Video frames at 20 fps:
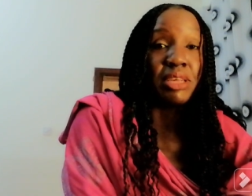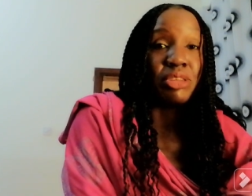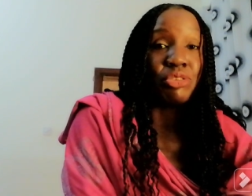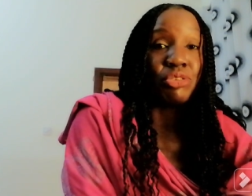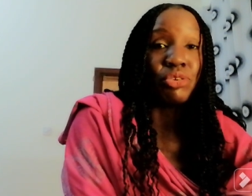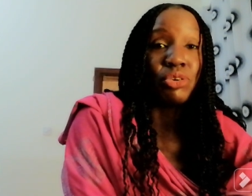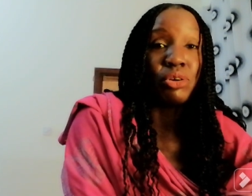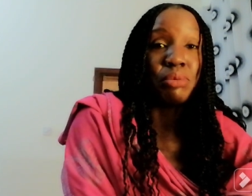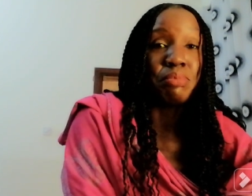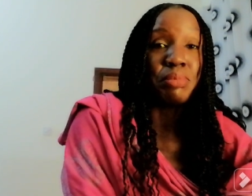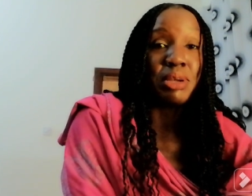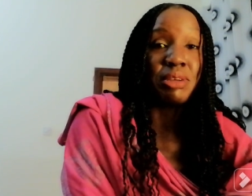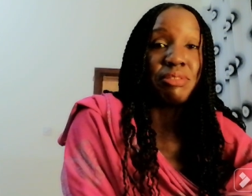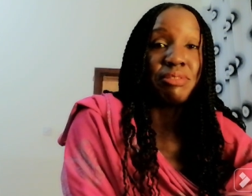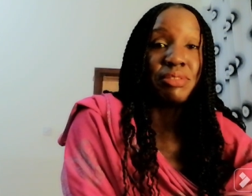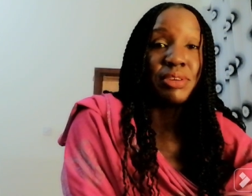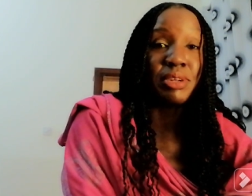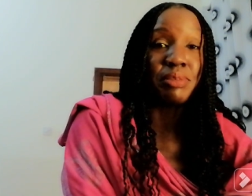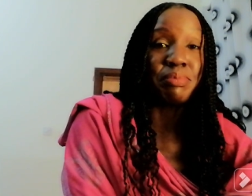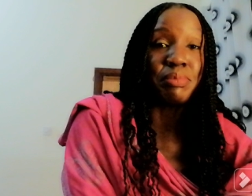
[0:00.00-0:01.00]
they soak my
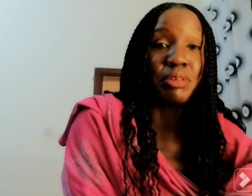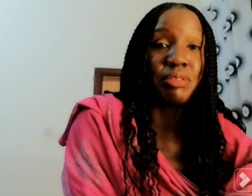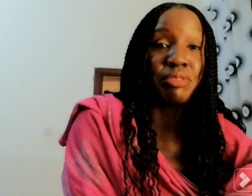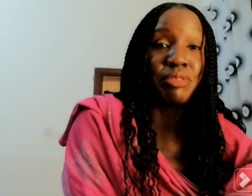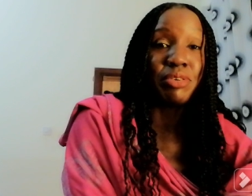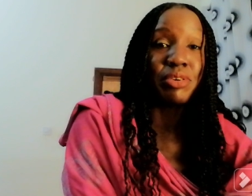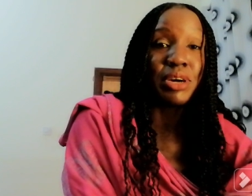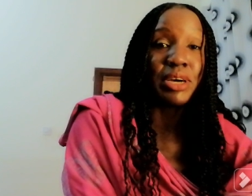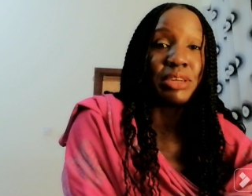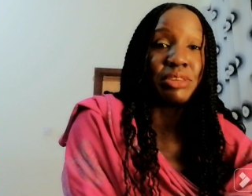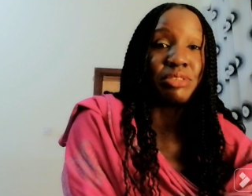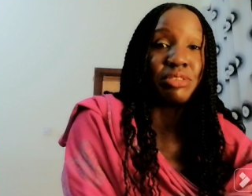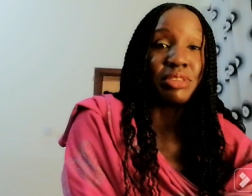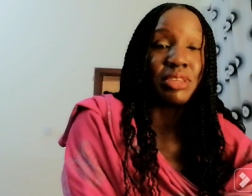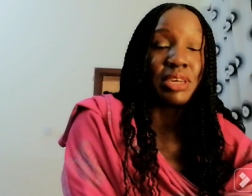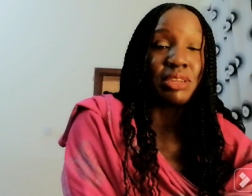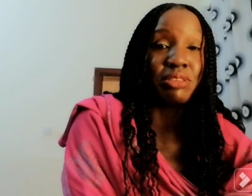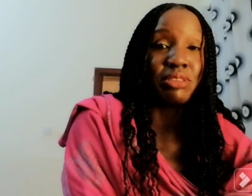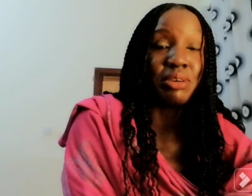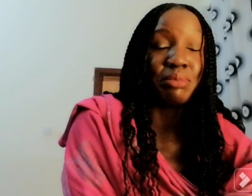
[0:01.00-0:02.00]
feet before I
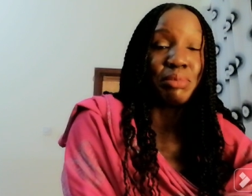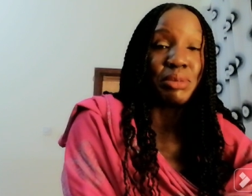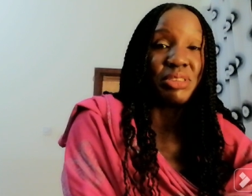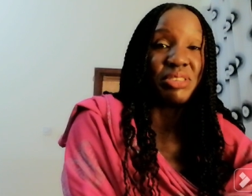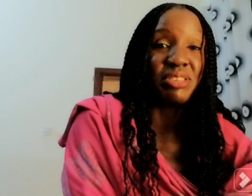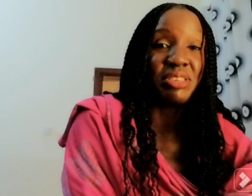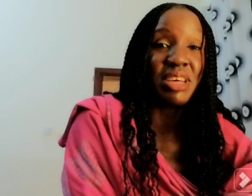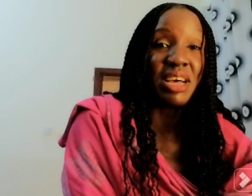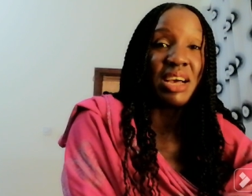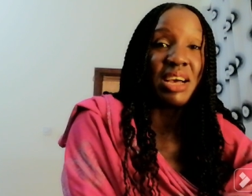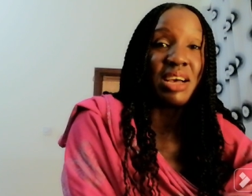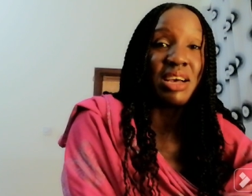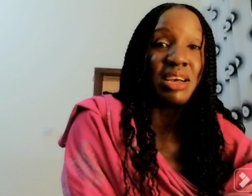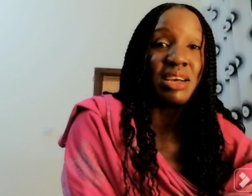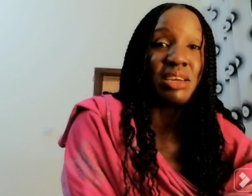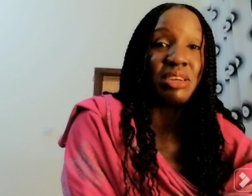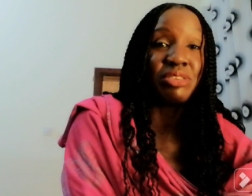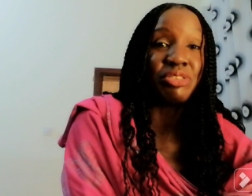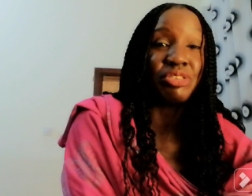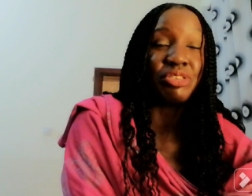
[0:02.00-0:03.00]
start a
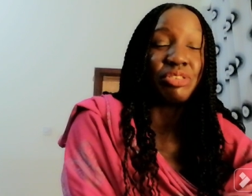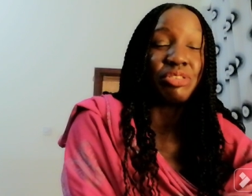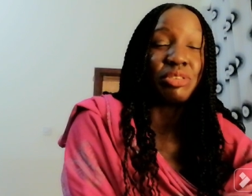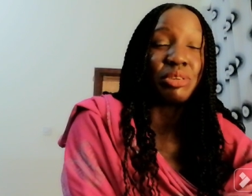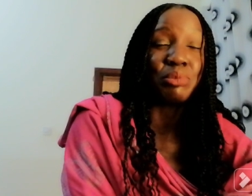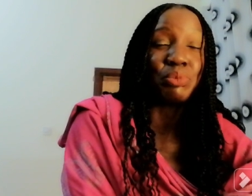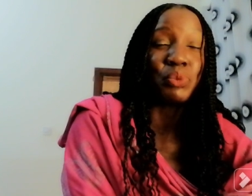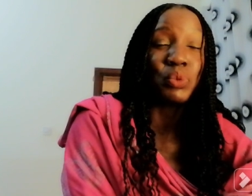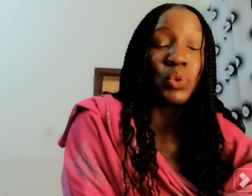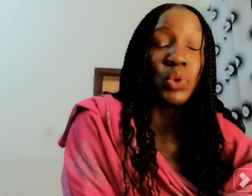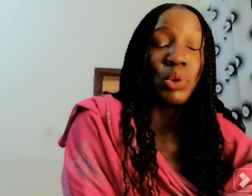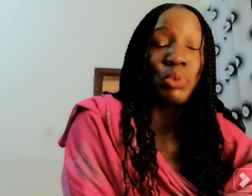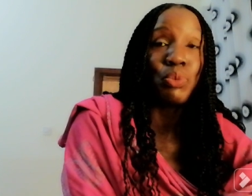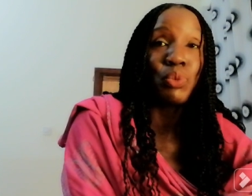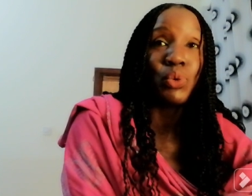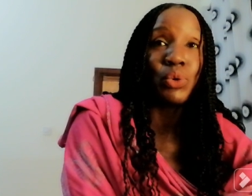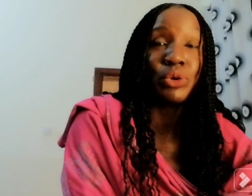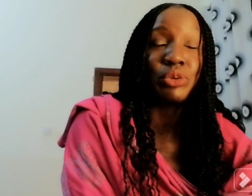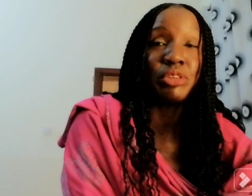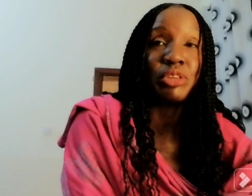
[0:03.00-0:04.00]
massage in some
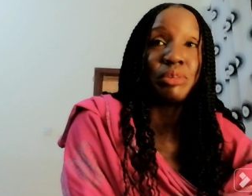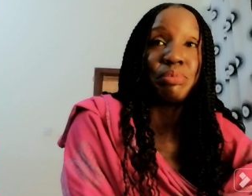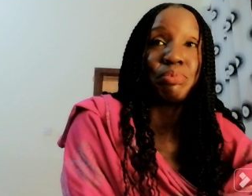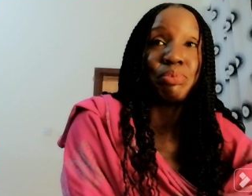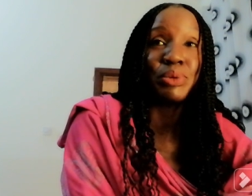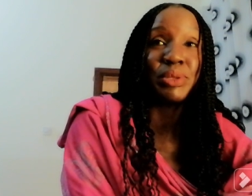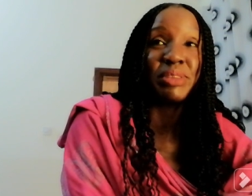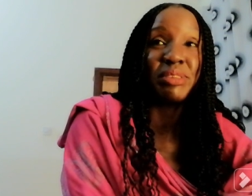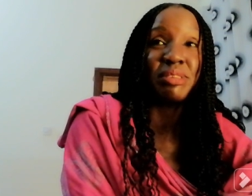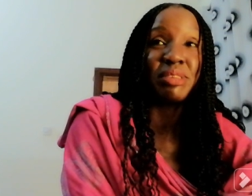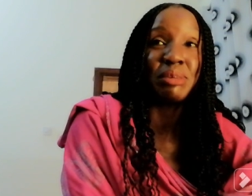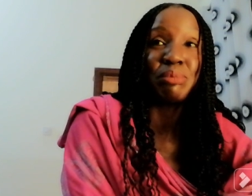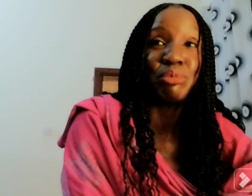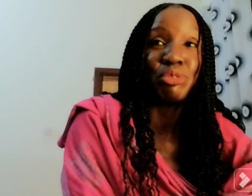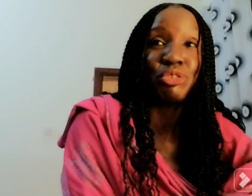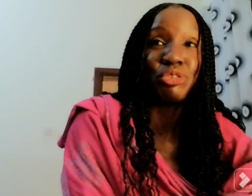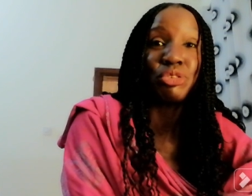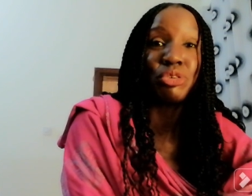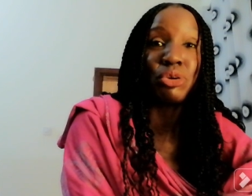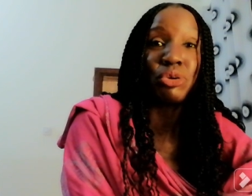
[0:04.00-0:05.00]
warm water with
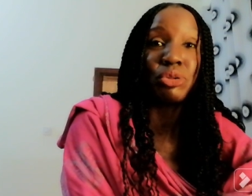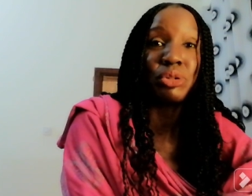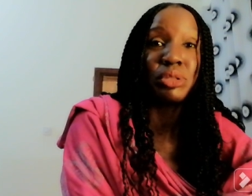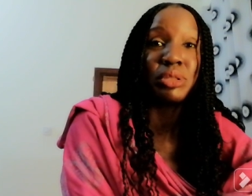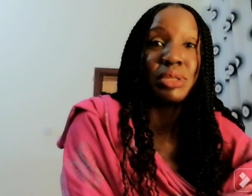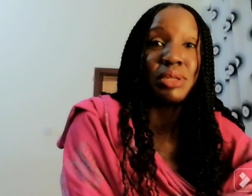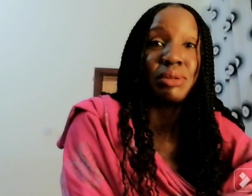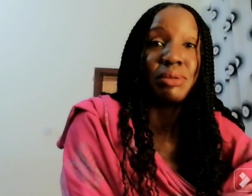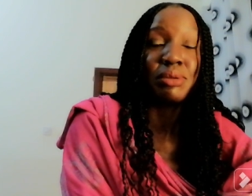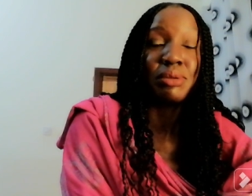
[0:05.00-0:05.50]
some salt.